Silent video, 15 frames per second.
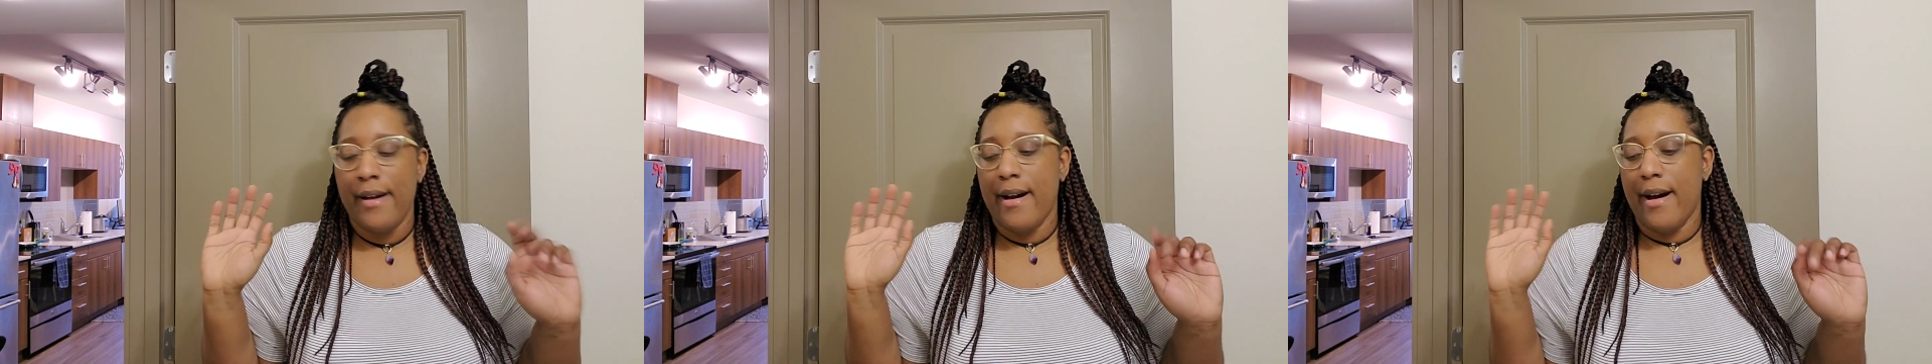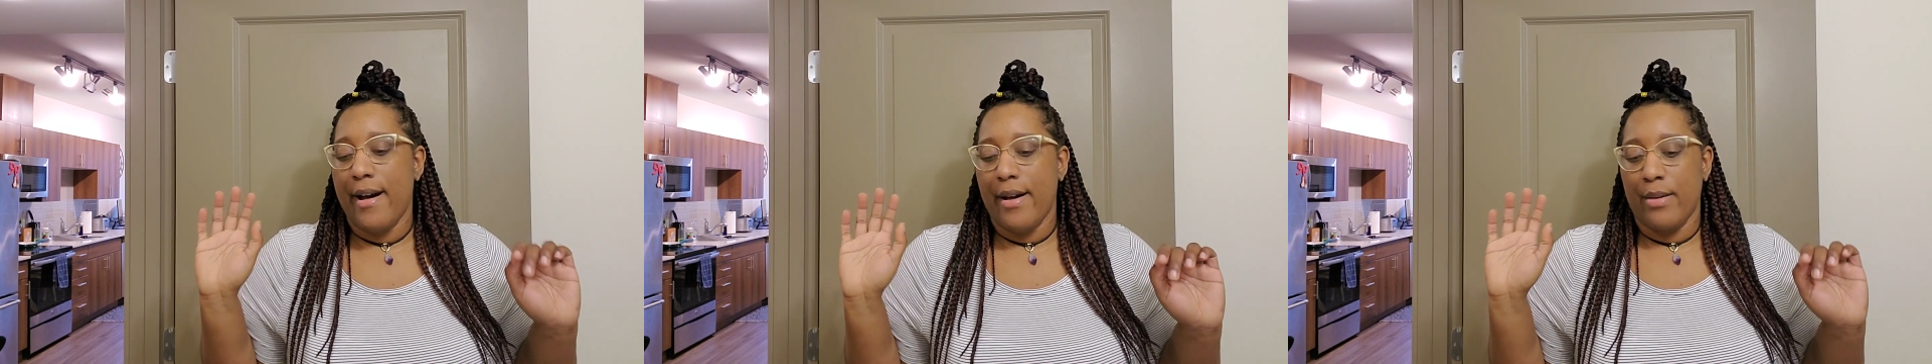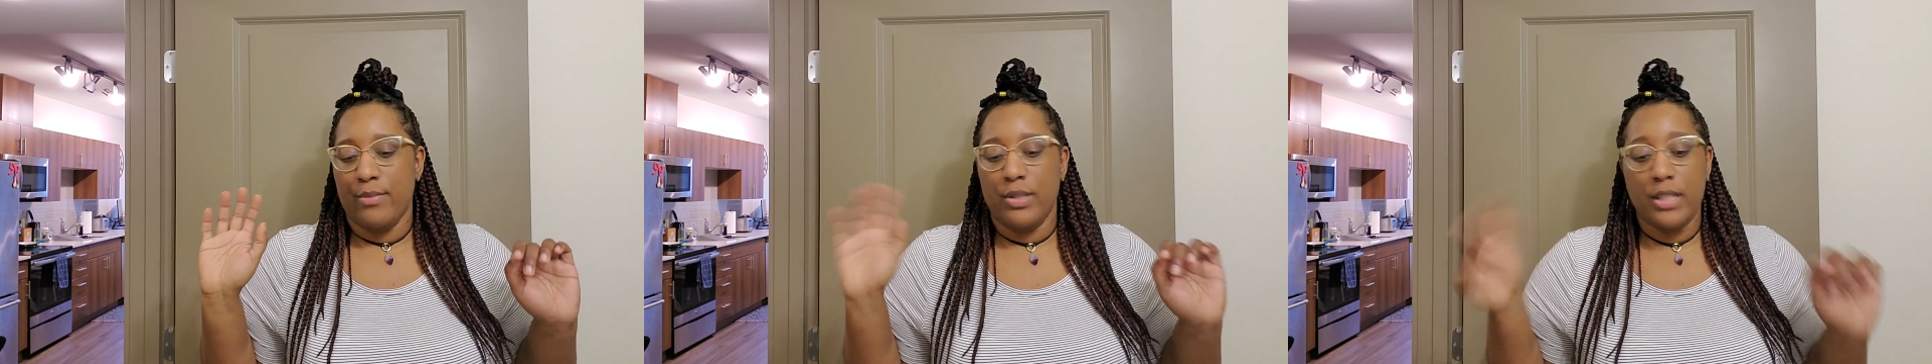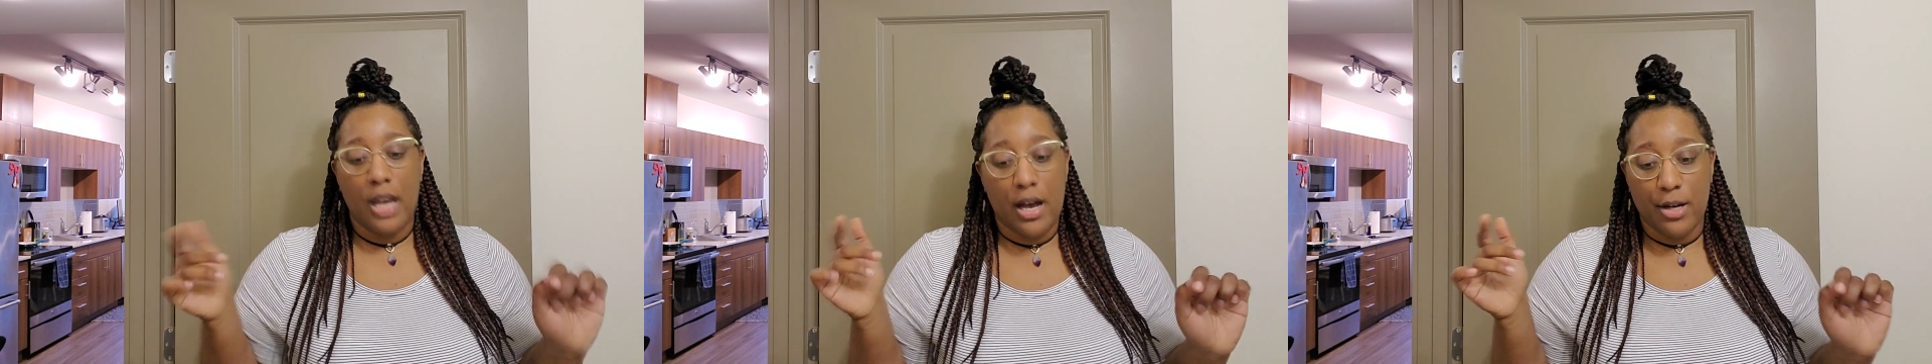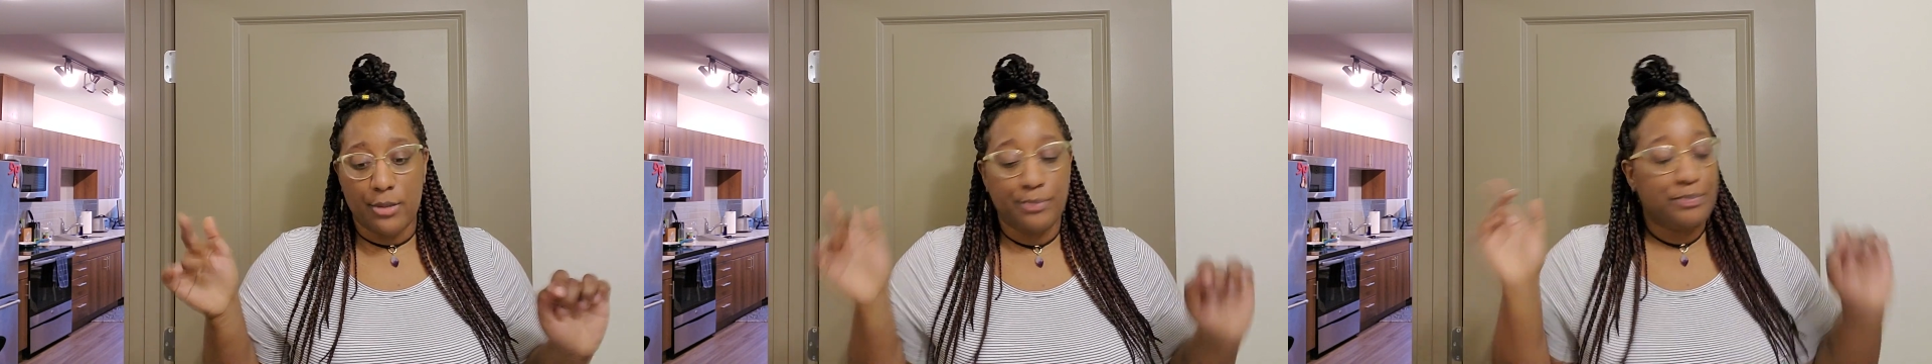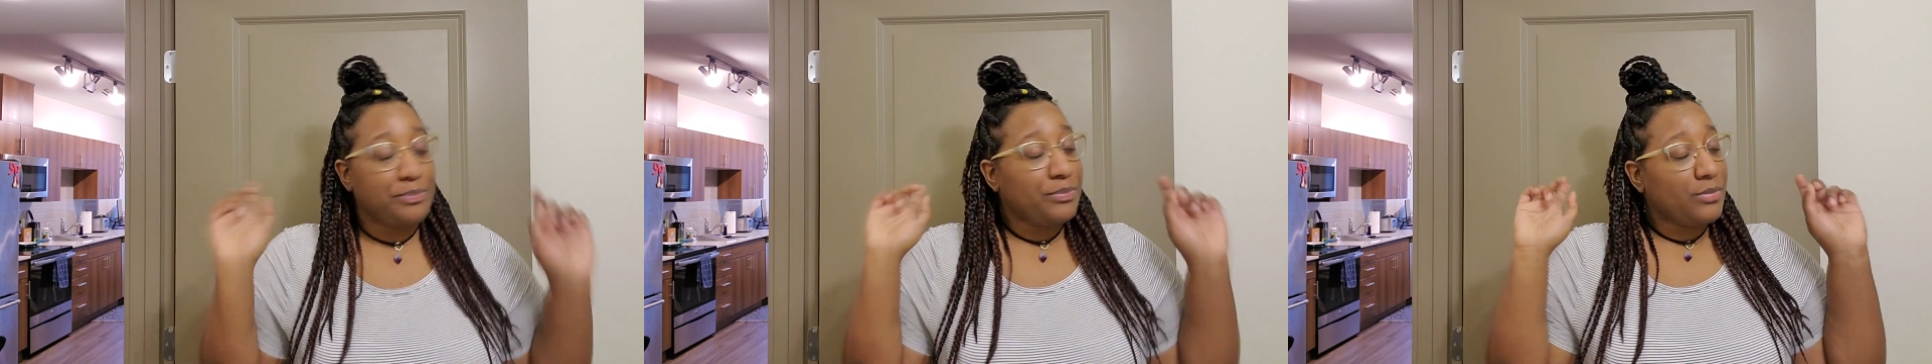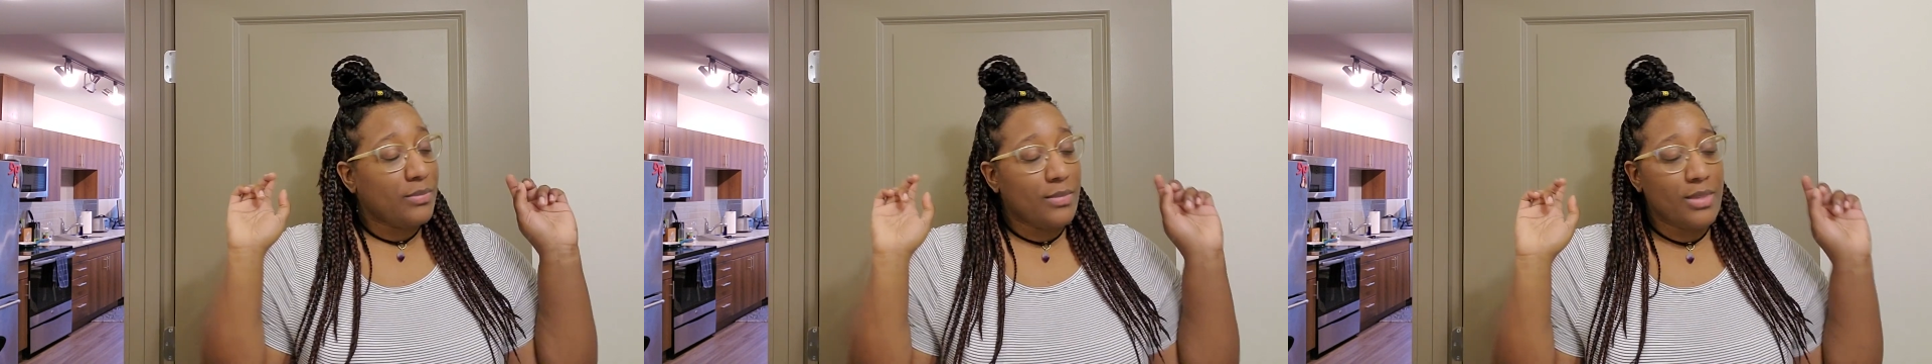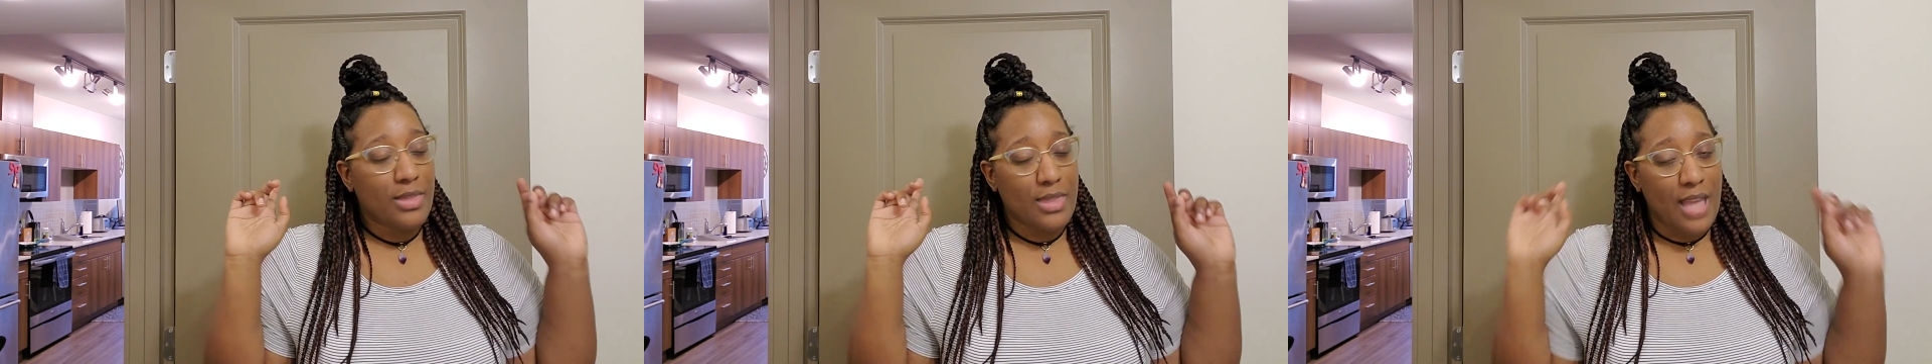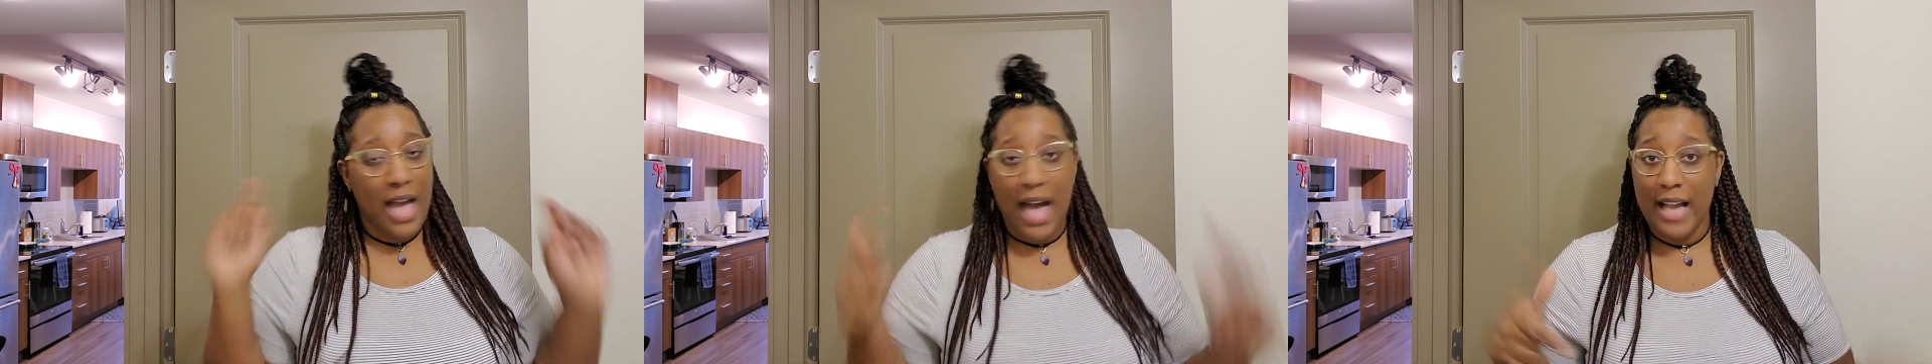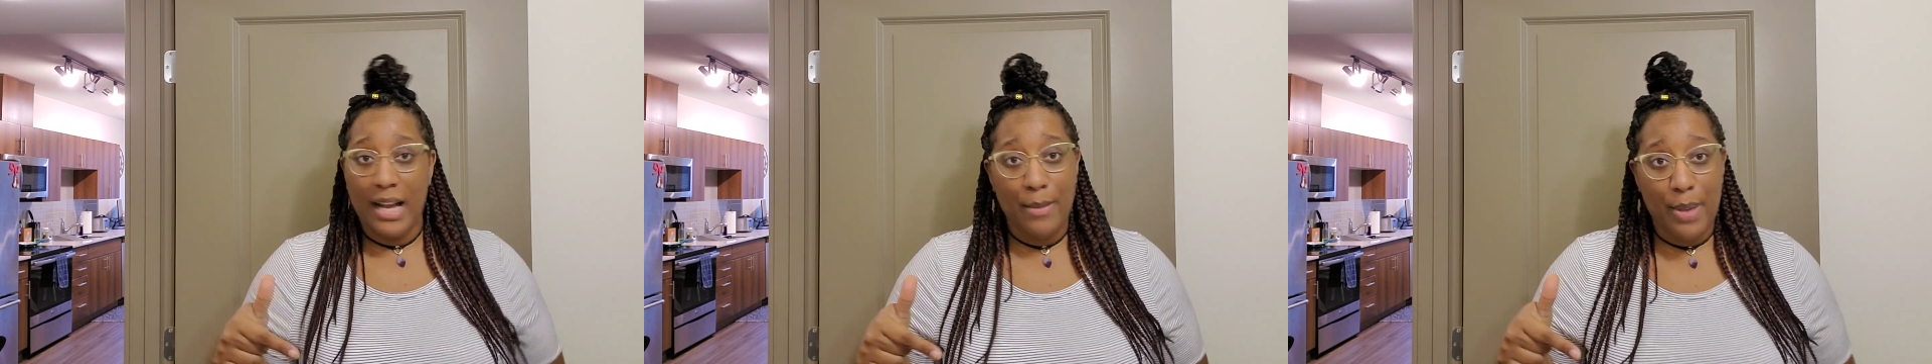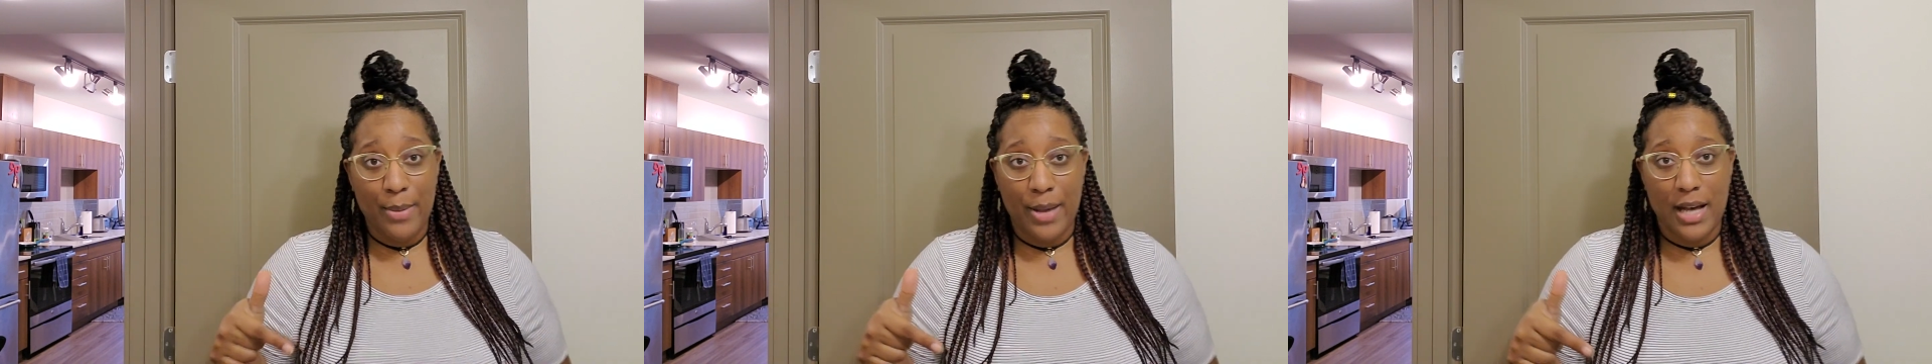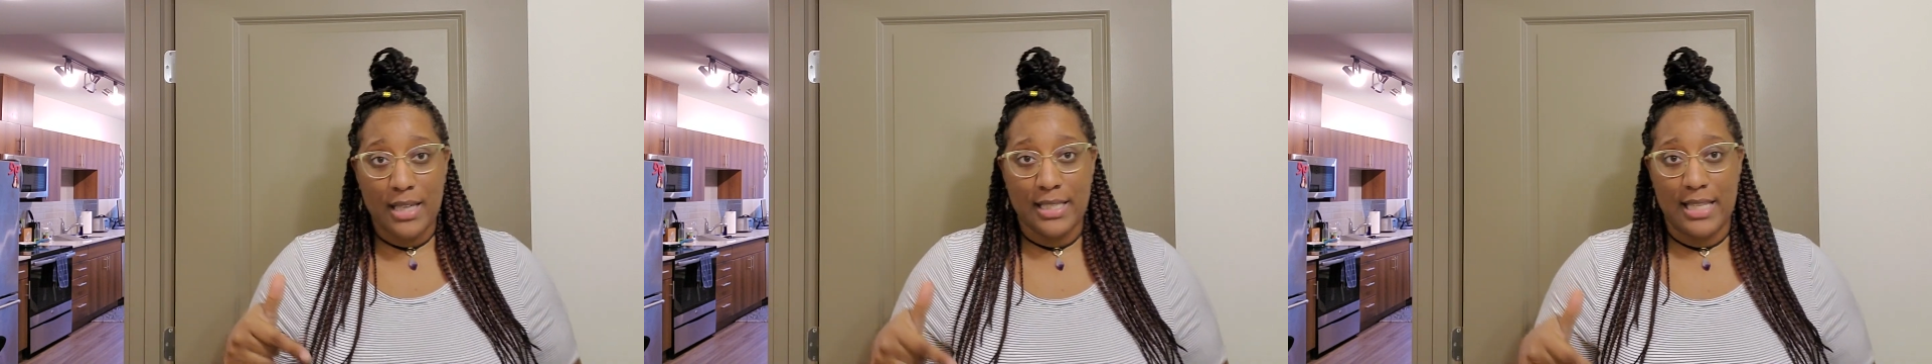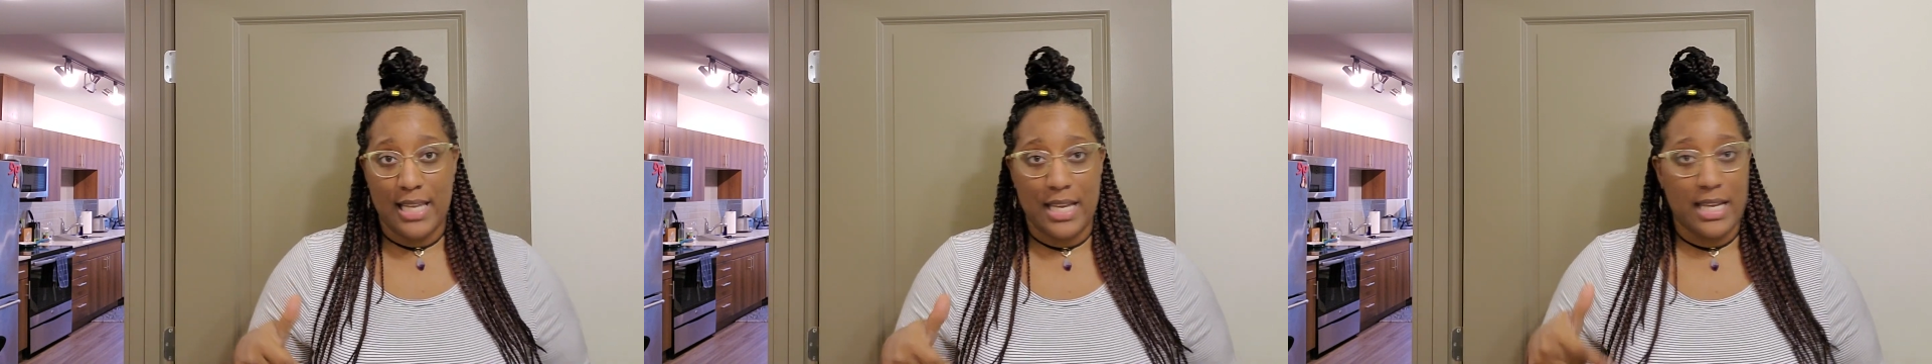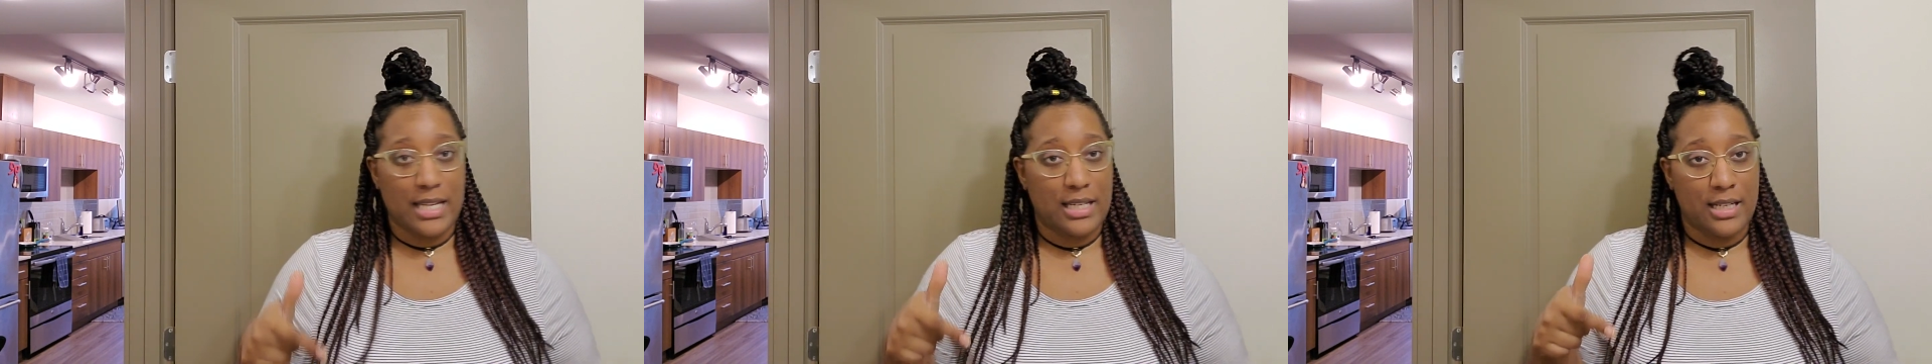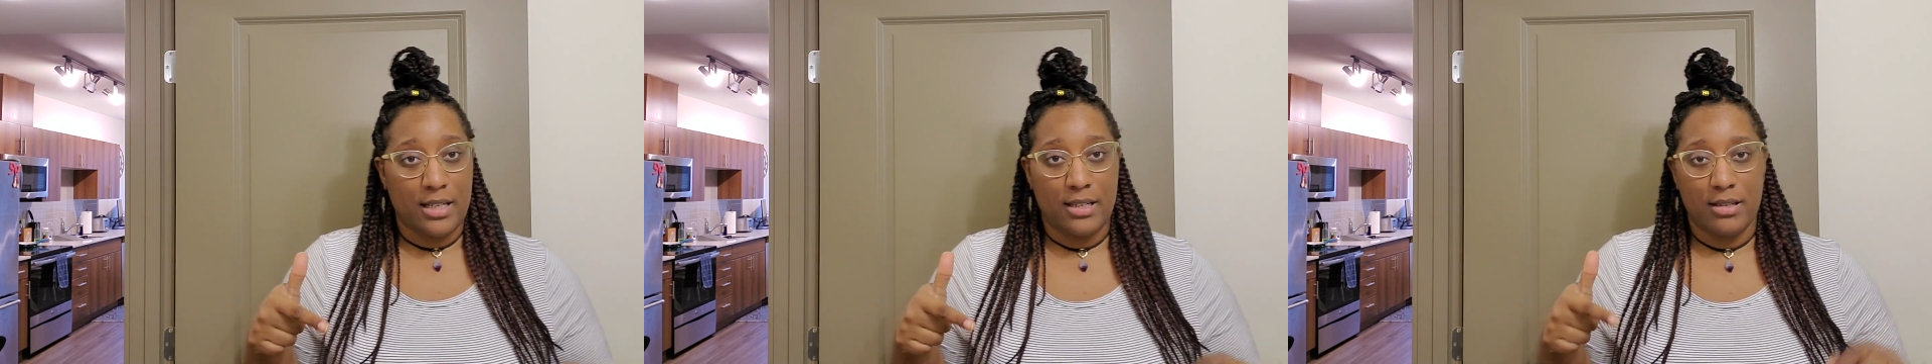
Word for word: Um, so I got my box in